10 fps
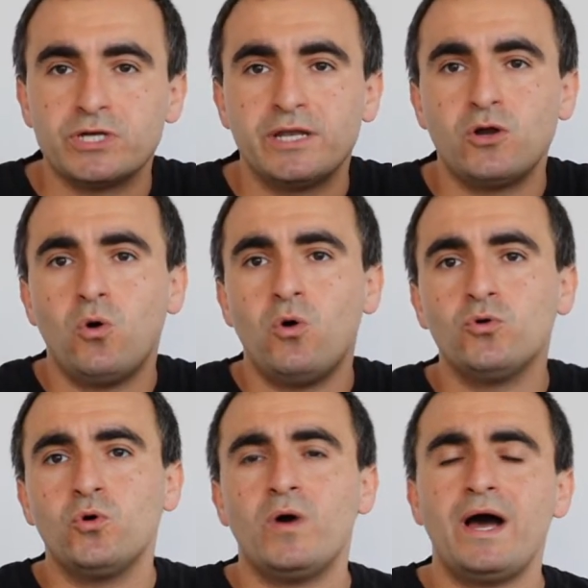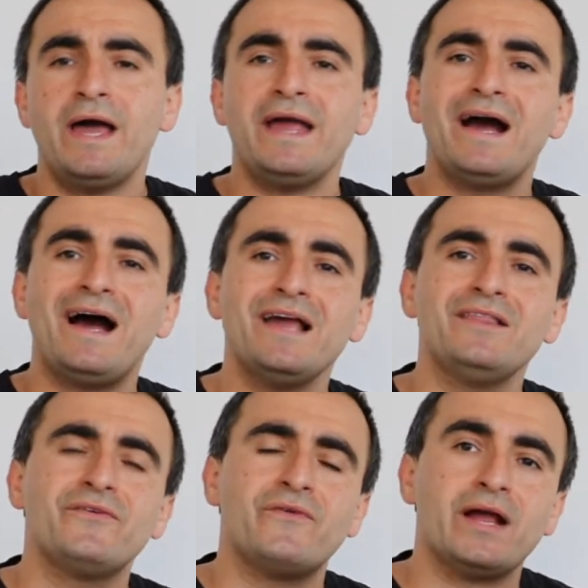and although I
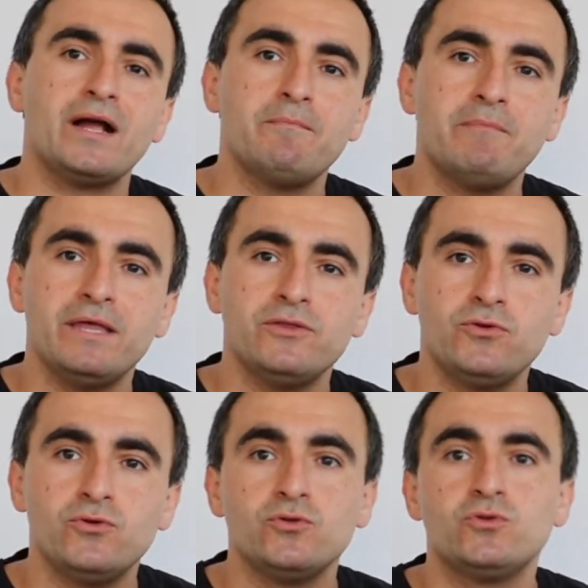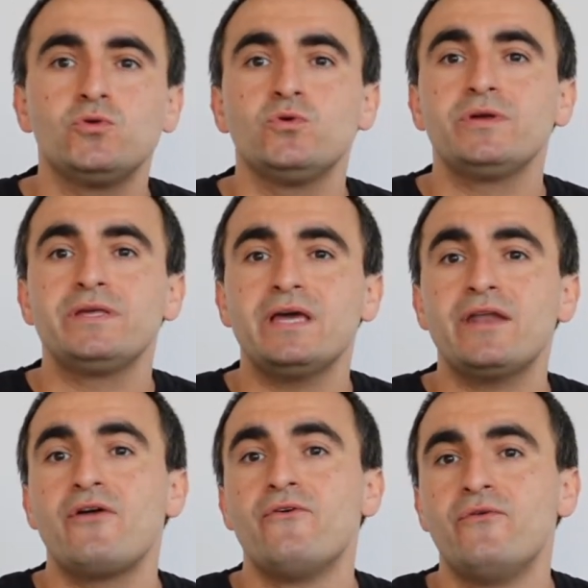highly recommend you to get